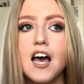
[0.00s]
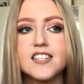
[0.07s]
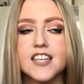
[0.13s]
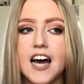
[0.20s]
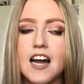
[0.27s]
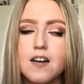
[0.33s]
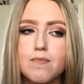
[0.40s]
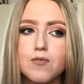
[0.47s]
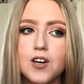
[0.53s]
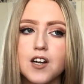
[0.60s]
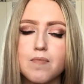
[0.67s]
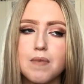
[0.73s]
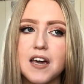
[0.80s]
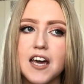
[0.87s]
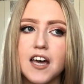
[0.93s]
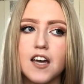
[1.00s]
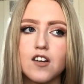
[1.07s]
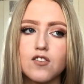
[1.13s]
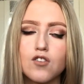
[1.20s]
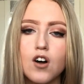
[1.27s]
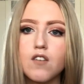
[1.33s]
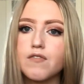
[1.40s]
Kind of going to be
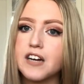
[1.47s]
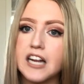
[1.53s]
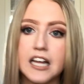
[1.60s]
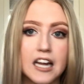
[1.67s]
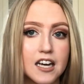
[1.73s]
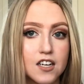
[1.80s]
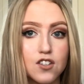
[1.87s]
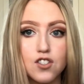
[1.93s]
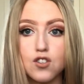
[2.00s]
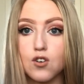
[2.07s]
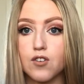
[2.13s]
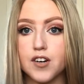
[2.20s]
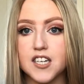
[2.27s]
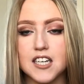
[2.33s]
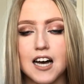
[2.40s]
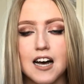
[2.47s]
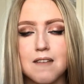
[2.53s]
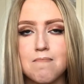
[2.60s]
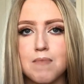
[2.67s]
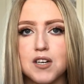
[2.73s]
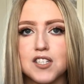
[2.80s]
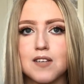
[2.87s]
not really like a story
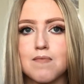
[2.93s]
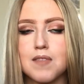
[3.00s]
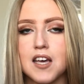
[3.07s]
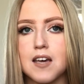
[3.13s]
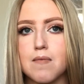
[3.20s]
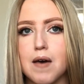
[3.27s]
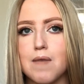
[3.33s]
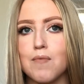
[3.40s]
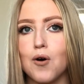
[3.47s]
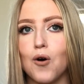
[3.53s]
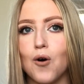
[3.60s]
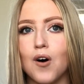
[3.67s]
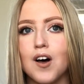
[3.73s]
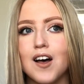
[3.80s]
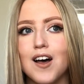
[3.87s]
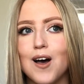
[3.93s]
time, but something a bit more